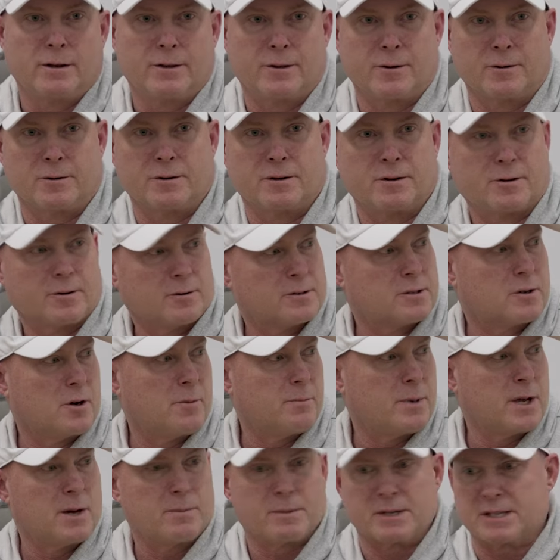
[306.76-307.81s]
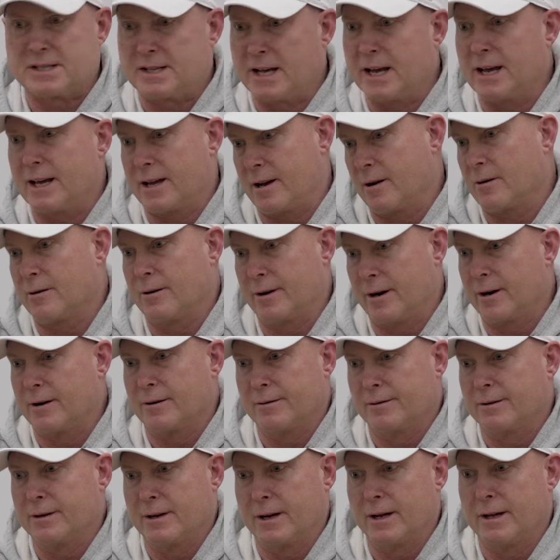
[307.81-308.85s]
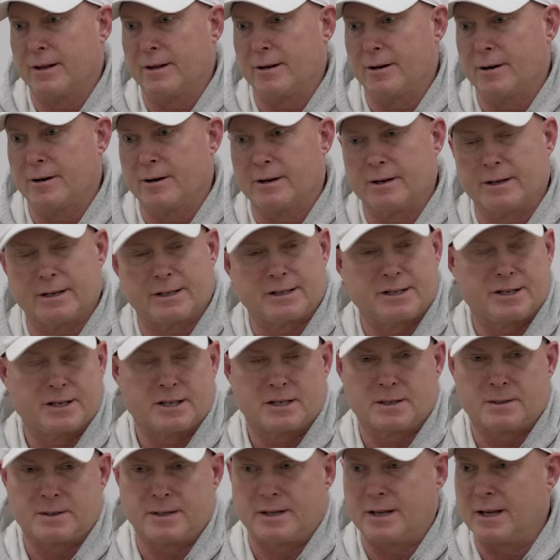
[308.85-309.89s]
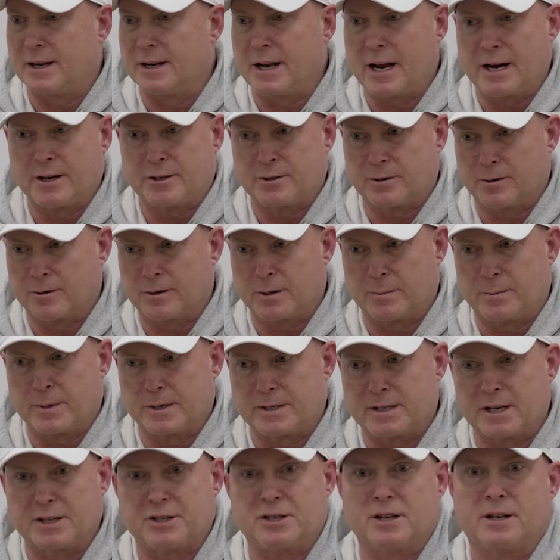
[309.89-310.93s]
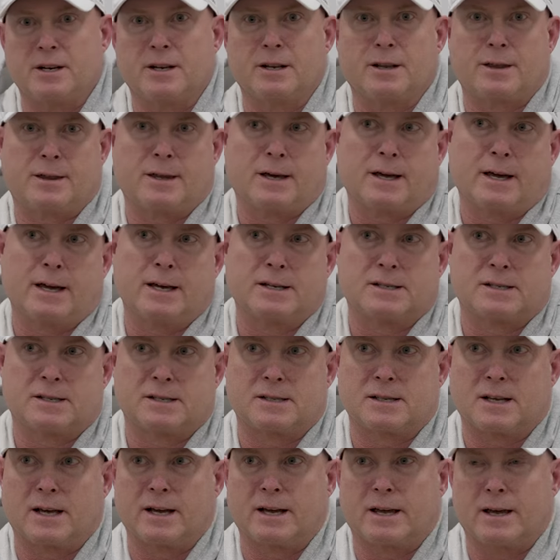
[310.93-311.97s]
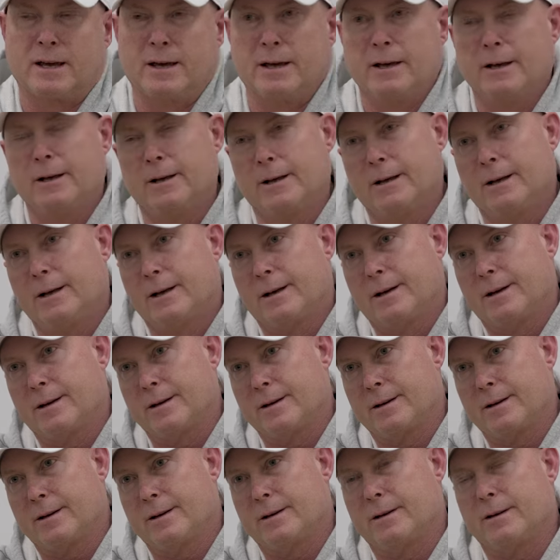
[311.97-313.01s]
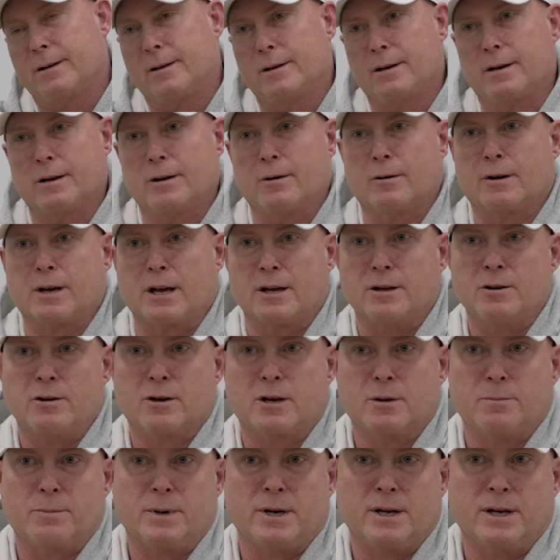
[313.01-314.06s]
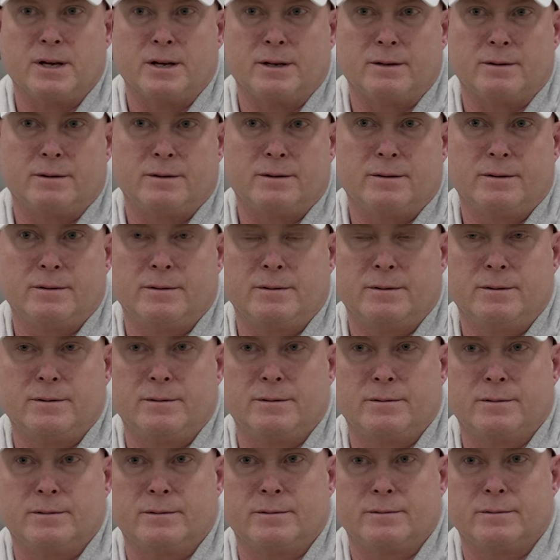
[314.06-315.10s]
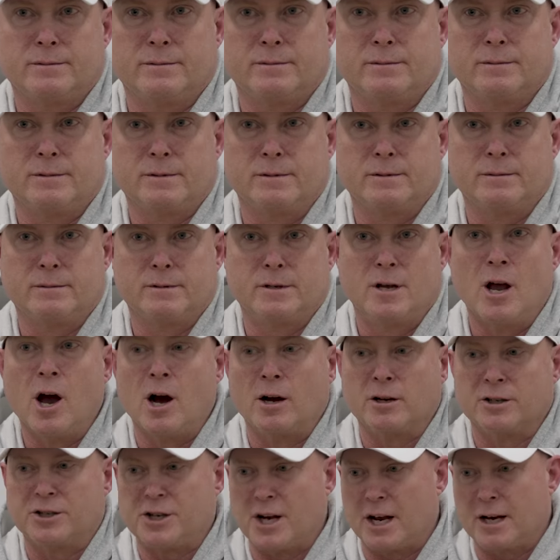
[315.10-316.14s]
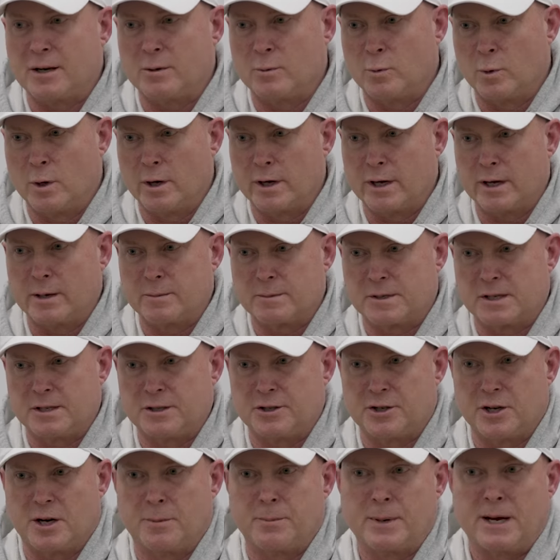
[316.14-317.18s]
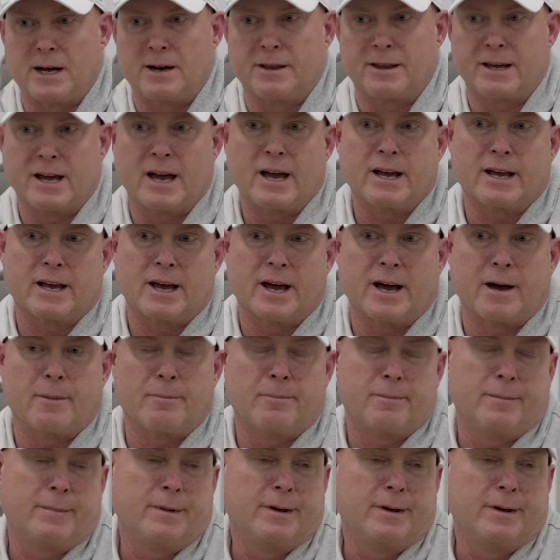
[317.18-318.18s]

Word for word: there, there's going to be a mistake here and there, and there it's just the nature of the position. And the thing is, is like, okay, you could be young Jaden Williams and jump out of the A gap